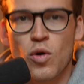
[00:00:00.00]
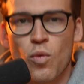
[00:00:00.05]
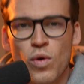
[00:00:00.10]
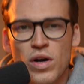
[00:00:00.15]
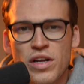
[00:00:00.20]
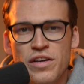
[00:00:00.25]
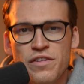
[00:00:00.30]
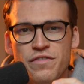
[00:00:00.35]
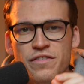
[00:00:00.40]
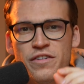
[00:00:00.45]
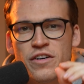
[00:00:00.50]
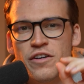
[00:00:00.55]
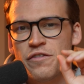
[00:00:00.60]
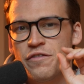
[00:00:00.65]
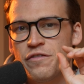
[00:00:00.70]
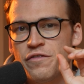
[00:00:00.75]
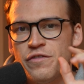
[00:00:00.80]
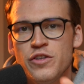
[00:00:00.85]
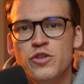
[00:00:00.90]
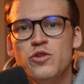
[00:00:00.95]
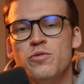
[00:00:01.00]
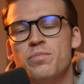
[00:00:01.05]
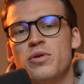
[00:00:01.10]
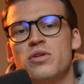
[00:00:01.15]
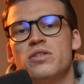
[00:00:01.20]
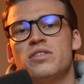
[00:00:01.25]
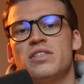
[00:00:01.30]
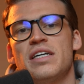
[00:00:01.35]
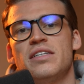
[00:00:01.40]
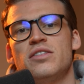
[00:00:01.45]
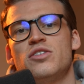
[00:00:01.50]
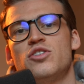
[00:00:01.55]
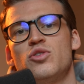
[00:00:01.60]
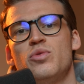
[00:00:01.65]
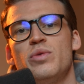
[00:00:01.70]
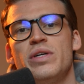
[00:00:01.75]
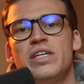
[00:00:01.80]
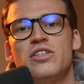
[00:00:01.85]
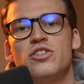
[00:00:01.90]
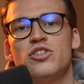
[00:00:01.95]
What if a few precise
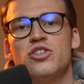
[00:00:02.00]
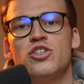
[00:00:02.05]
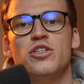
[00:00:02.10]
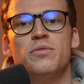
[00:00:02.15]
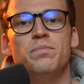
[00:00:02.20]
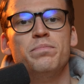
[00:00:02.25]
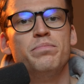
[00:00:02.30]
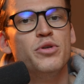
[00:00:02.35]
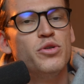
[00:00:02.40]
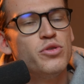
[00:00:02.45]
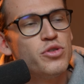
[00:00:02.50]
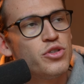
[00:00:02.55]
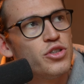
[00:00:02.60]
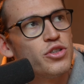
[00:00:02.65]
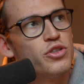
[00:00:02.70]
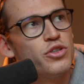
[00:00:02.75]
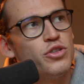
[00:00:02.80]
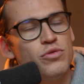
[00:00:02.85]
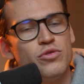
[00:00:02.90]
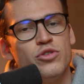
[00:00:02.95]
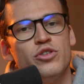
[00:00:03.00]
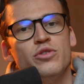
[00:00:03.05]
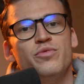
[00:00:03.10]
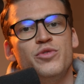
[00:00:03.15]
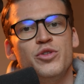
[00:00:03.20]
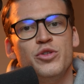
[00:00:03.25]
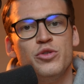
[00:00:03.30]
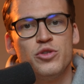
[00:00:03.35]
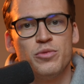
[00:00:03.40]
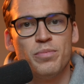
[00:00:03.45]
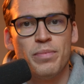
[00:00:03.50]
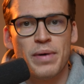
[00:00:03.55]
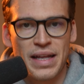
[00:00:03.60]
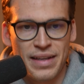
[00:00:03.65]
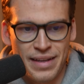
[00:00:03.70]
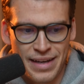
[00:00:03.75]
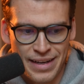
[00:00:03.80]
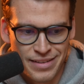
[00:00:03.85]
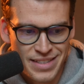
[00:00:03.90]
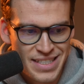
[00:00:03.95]
tweaks could boost your YouTube views by
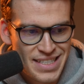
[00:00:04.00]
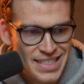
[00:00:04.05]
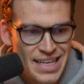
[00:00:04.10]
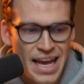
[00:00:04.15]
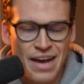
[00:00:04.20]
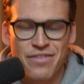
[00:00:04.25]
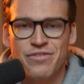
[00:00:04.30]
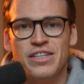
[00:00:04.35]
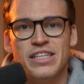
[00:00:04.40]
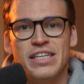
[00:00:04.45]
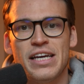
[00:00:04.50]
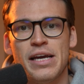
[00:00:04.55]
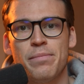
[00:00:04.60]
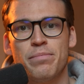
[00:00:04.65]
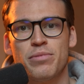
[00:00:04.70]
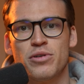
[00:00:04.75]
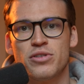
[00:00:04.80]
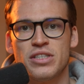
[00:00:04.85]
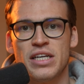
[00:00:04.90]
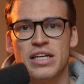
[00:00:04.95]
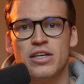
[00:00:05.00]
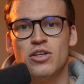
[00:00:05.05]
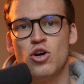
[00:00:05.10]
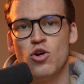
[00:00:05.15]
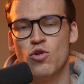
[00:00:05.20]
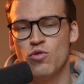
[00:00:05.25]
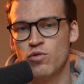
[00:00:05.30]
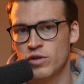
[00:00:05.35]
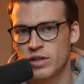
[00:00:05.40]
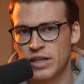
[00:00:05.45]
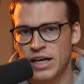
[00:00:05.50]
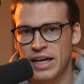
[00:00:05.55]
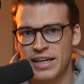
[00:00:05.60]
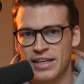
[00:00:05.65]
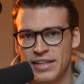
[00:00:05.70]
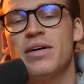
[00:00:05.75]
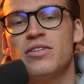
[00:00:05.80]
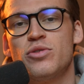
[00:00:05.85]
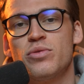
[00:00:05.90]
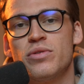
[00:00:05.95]
like 78% overnight? I'm
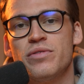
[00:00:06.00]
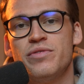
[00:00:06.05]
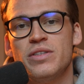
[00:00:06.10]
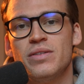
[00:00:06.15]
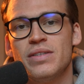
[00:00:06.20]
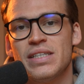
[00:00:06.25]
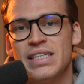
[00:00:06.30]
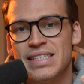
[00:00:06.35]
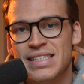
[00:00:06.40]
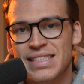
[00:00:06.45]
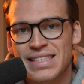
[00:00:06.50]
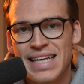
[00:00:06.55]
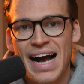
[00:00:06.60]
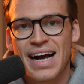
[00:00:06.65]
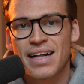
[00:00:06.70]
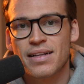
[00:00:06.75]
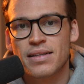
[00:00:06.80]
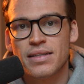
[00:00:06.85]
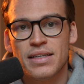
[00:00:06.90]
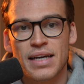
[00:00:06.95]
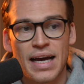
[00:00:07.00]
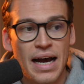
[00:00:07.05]
about to reveal exactly